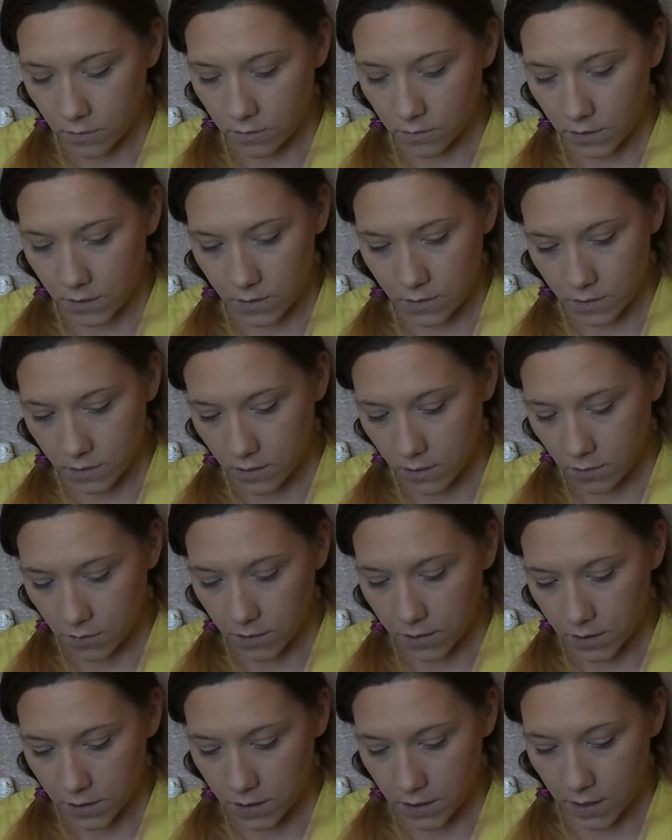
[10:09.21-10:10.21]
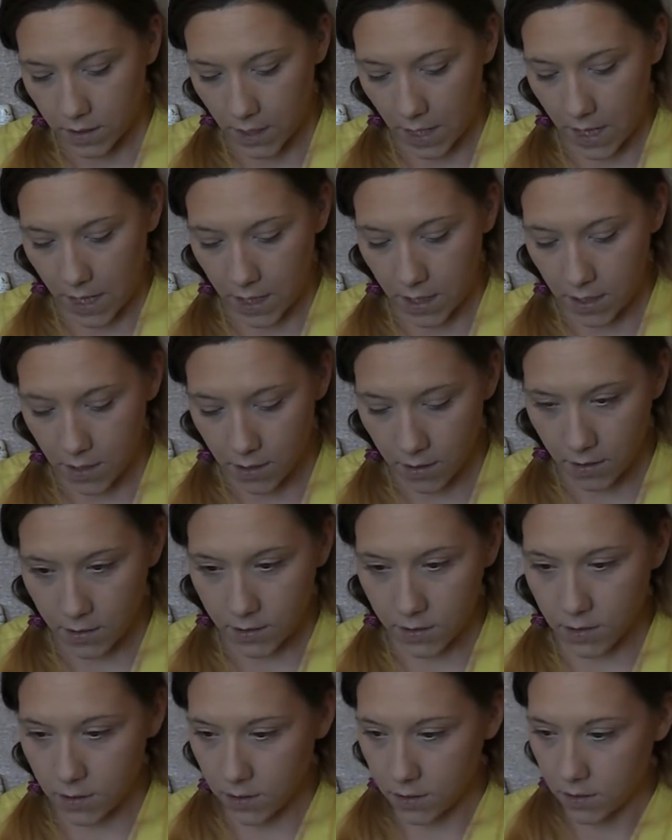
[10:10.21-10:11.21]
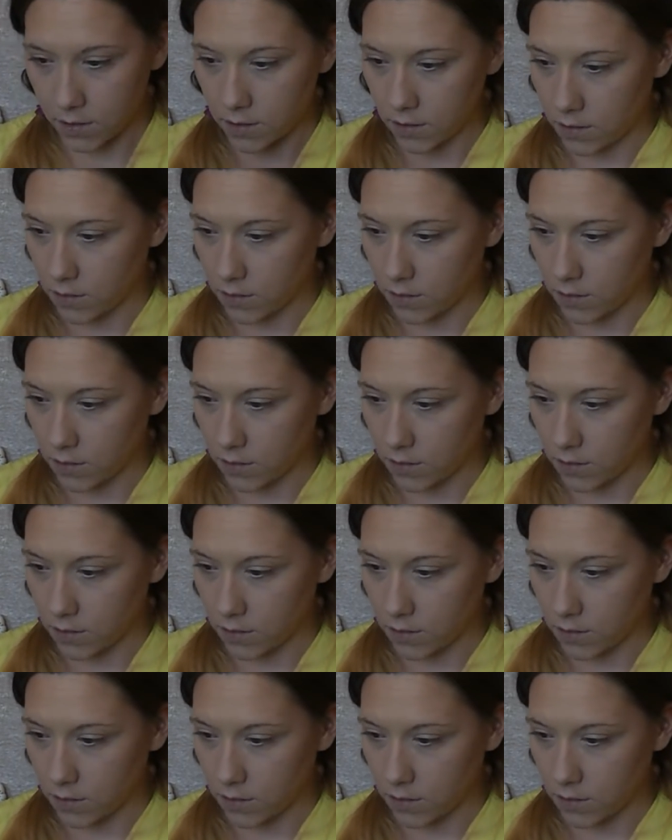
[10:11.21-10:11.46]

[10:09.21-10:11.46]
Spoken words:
So let's go into that.